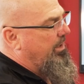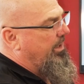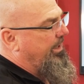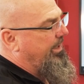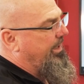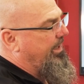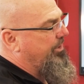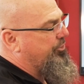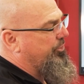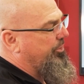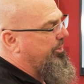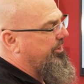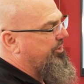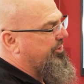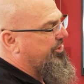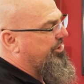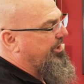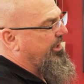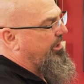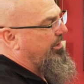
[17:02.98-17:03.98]
and as you
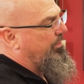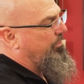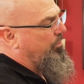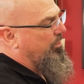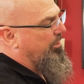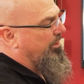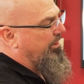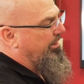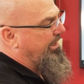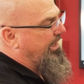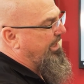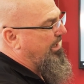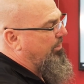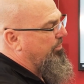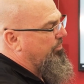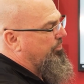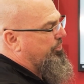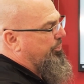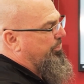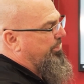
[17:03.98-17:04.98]
could see, we're
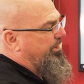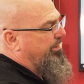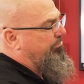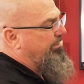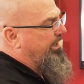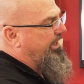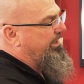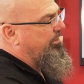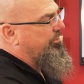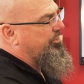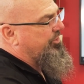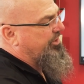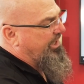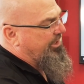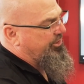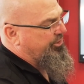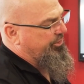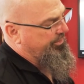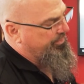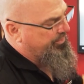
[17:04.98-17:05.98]
now doing radial
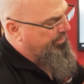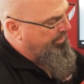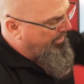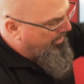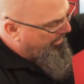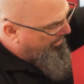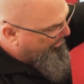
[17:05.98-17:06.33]
sections